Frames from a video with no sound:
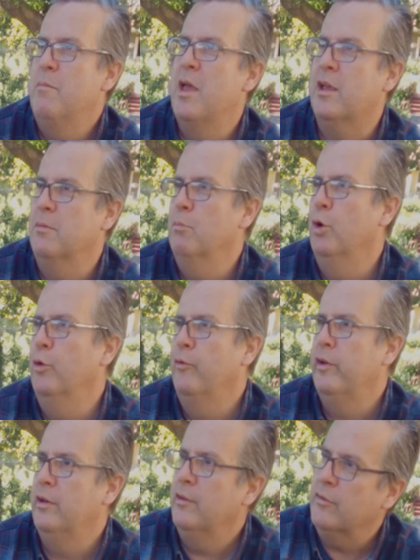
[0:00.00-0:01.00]
making
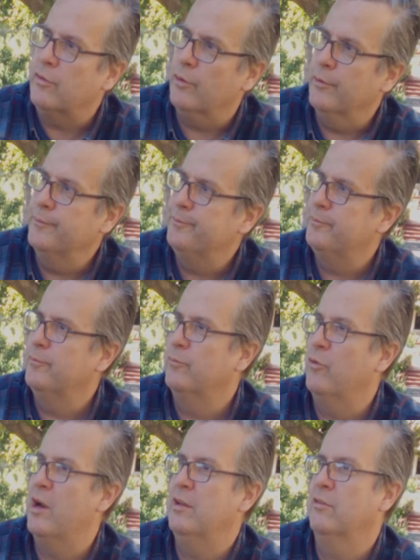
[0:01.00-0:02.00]
movies or
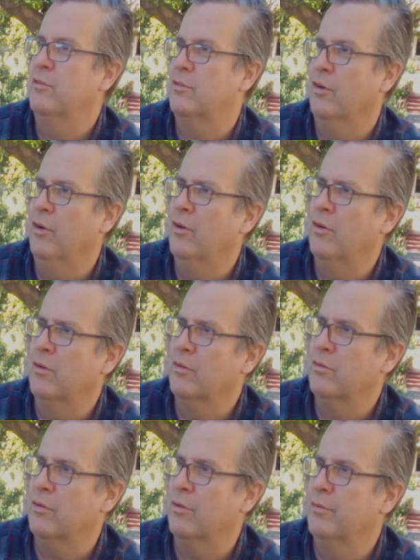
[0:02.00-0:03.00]
writing
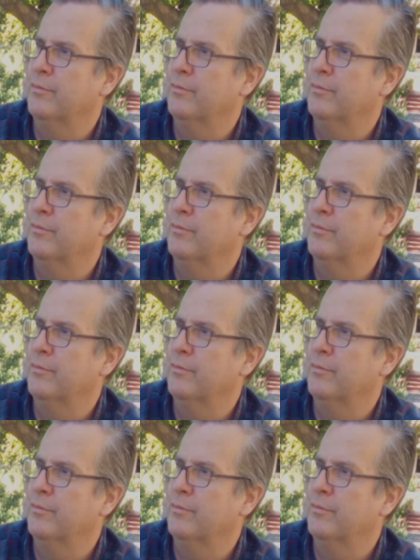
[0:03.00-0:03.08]
songs. Or...